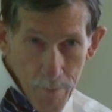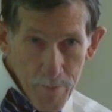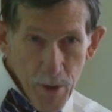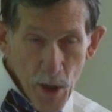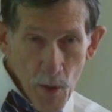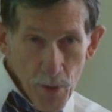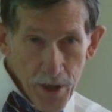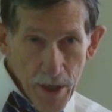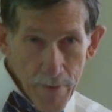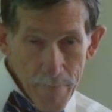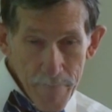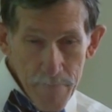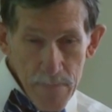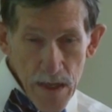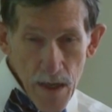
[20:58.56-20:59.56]
building
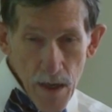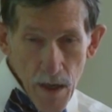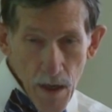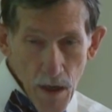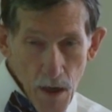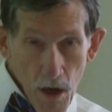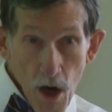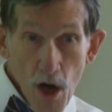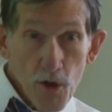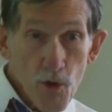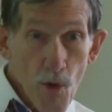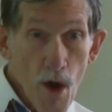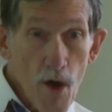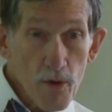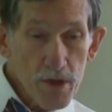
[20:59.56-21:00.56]

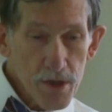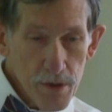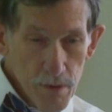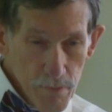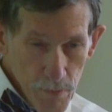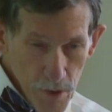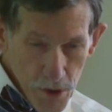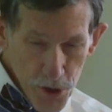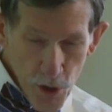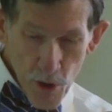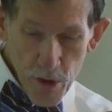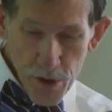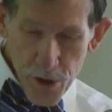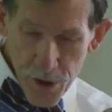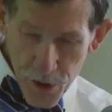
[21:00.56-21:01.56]
across
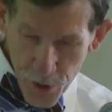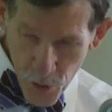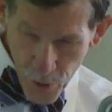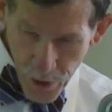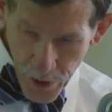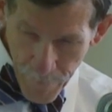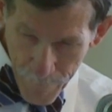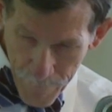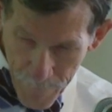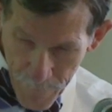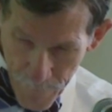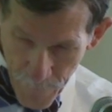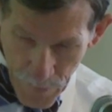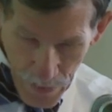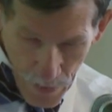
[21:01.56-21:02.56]
Church Street,
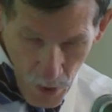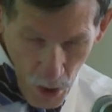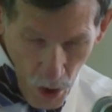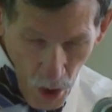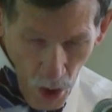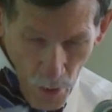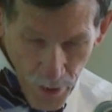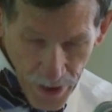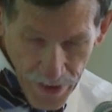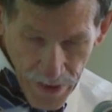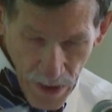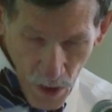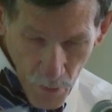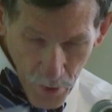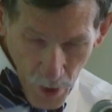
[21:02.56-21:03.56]
on
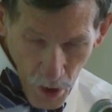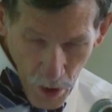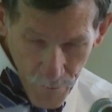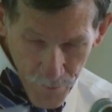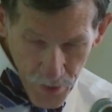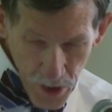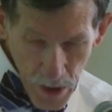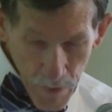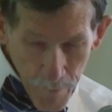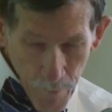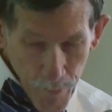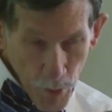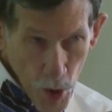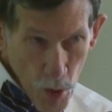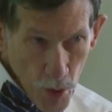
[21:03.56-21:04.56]
account of the
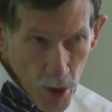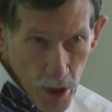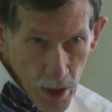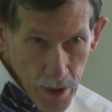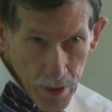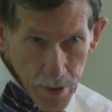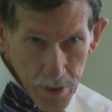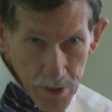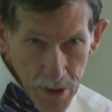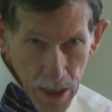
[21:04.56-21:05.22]
broken